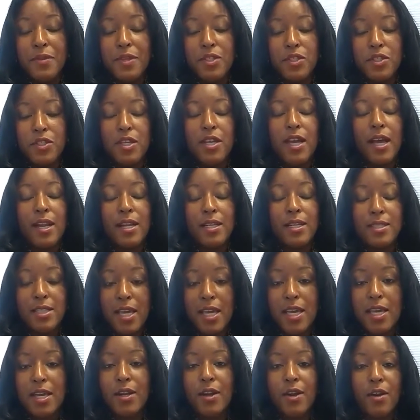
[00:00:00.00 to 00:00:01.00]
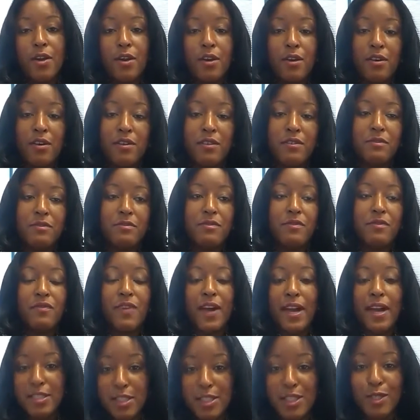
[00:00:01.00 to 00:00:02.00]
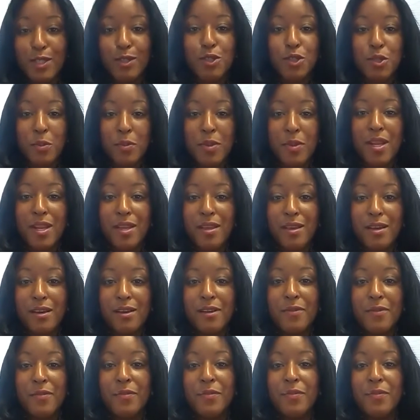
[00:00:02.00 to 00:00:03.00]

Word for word: She kind of taken her fight to social media.